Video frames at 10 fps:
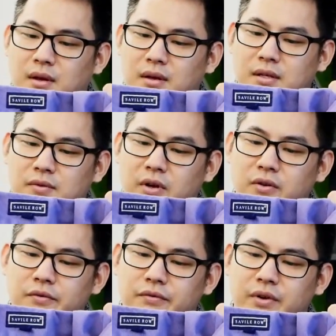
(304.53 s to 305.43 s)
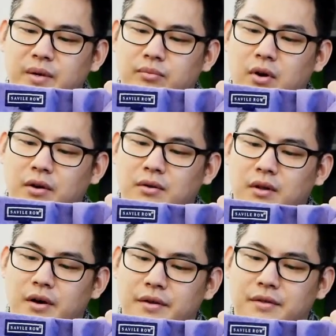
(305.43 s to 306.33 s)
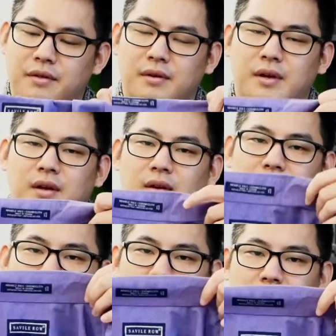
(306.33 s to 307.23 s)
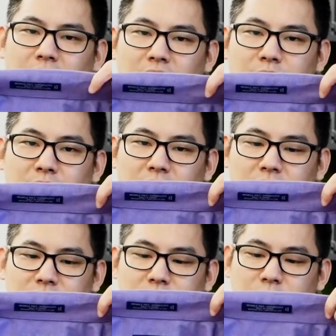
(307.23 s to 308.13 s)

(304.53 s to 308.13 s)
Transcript: It's a wrinkle-free broadcloth cotton polyester